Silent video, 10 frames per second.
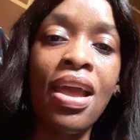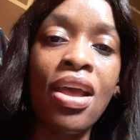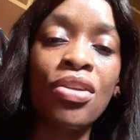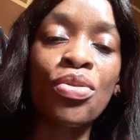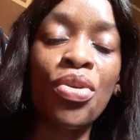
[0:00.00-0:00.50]

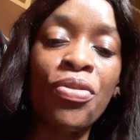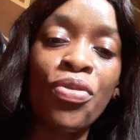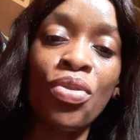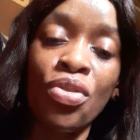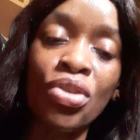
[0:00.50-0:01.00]
So if
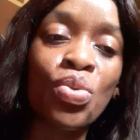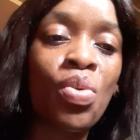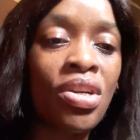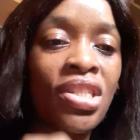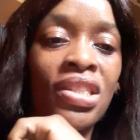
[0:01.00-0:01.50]
you just
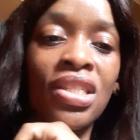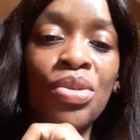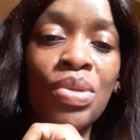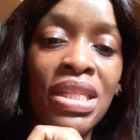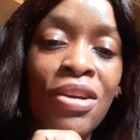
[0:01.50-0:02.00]
watch it,
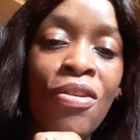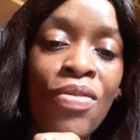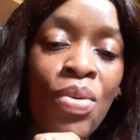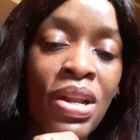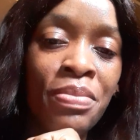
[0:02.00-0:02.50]
you
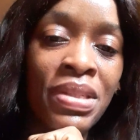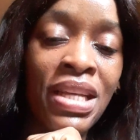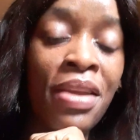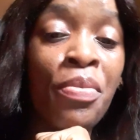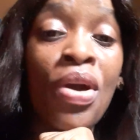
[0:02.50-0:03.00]
discover what I'm saying.